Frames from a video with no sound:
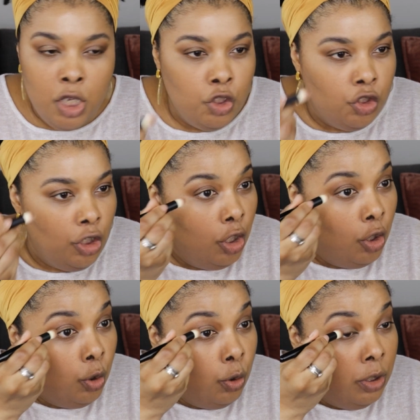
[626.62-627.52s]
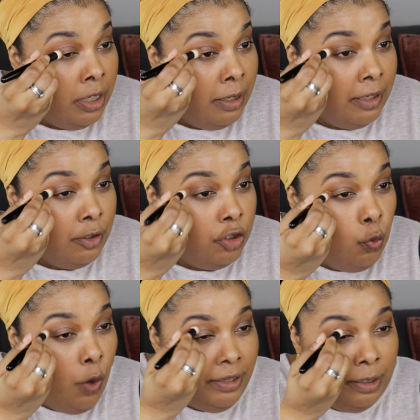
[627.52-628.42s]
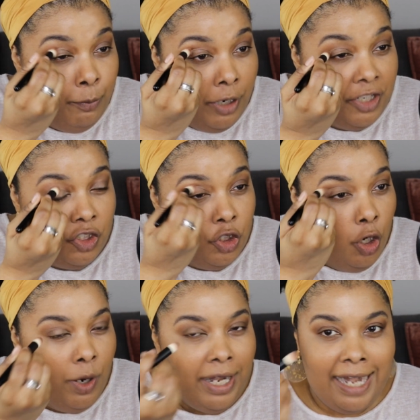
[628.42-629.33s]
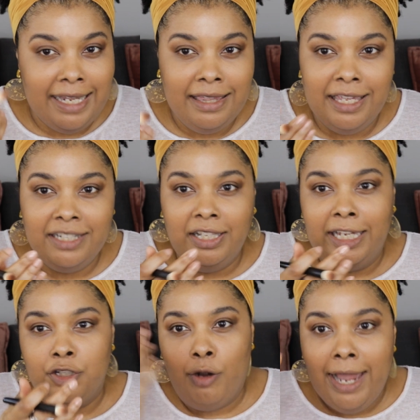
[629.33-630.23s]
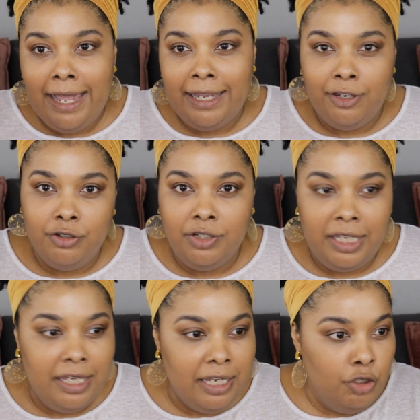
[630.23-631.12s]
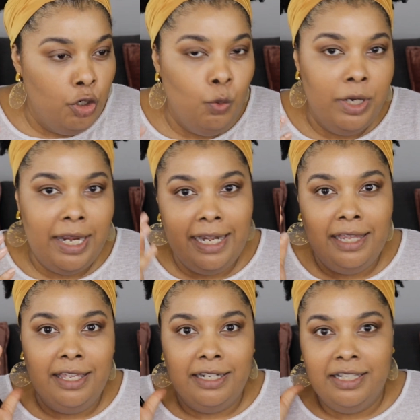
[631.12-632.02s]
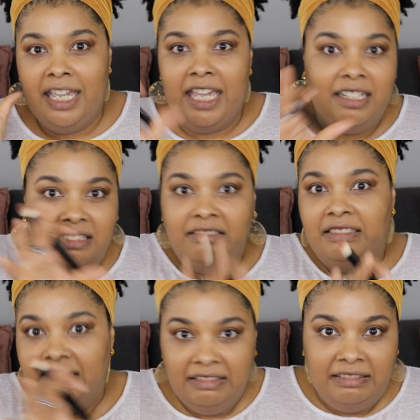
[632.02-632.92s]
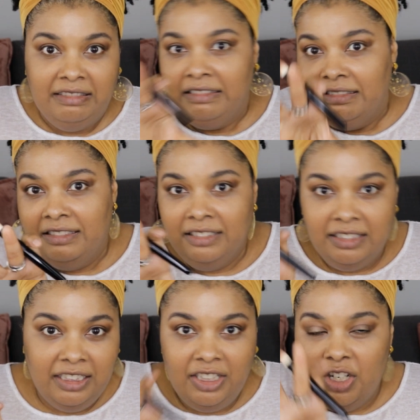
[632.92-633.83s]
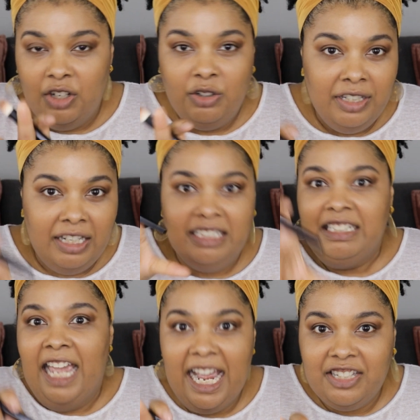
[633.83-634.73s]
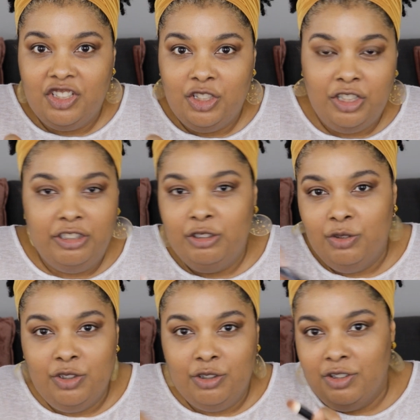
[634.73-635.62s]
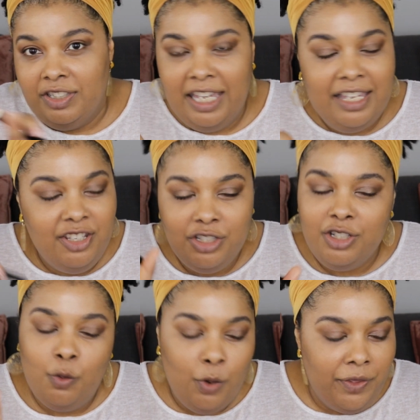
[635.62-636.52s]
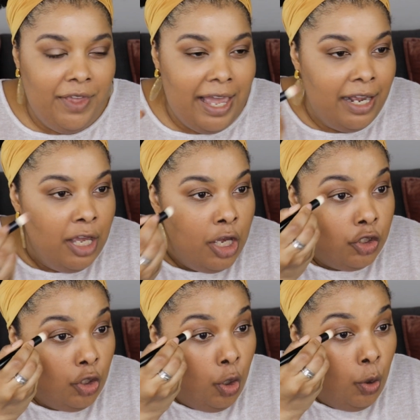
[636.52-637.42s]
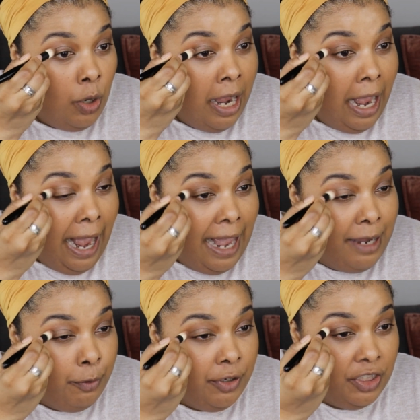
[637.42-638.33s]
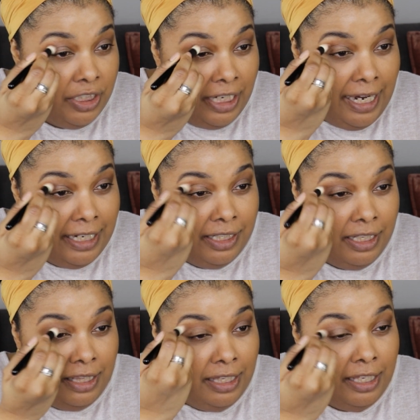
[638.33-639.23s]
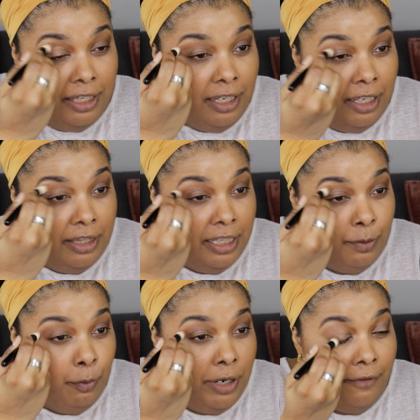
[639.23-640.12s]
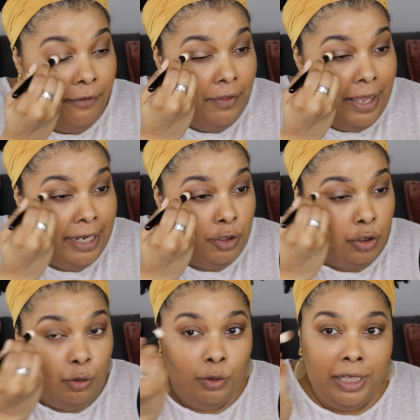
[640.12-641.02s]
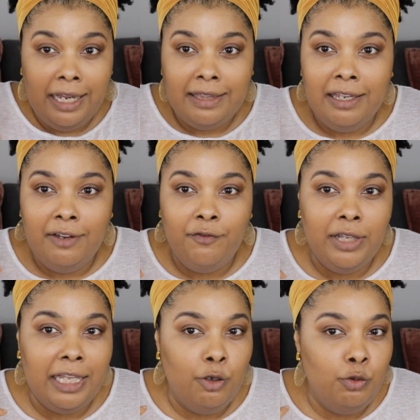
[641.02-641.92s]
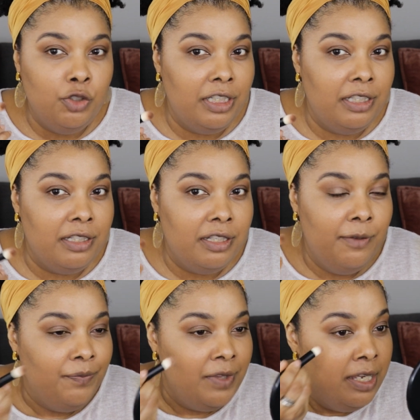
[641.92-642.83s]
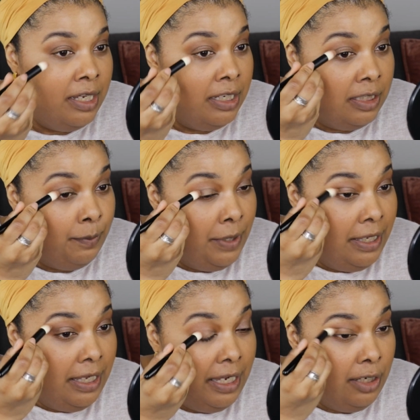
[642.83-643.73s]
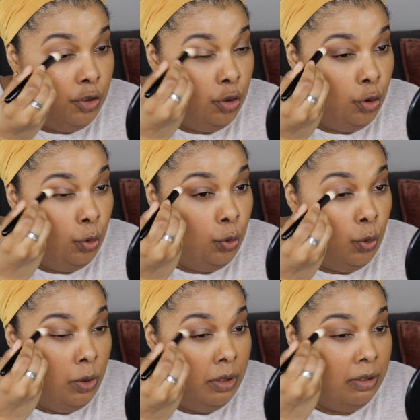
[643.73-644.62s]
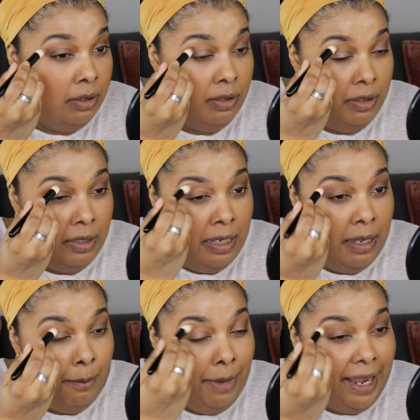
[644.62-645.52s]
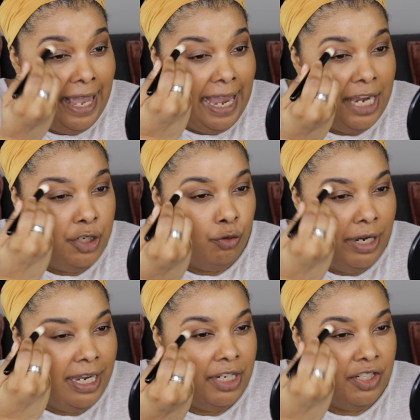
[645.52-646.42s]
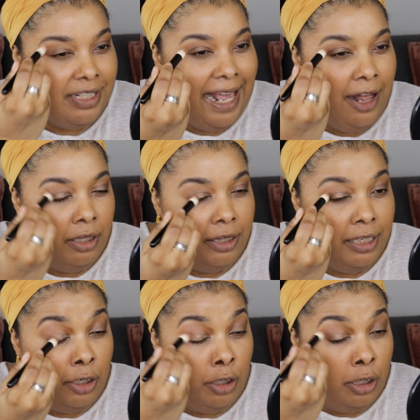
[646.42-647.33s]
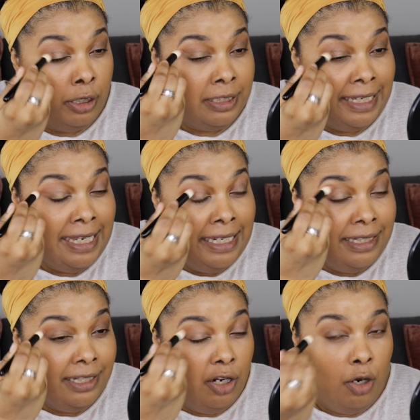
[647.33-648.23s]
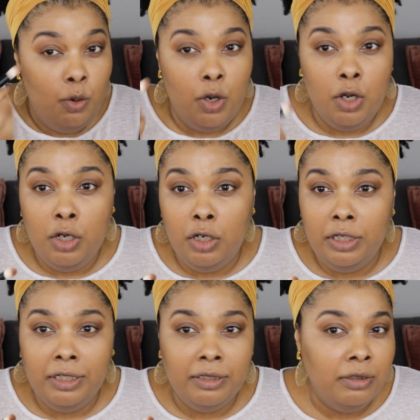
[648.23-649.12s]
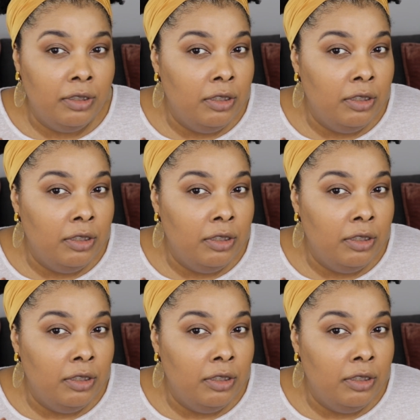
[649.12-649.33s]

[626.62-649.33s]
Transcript: So you want the brushes, you don't want anything to like drag your skin. You don't want anything to get, you know, attached to looser skin. You just don't want that. So I appreciate this brand for that too. Like feel like Gucci is speaking to my age range. It's healthier, it's easy to go on.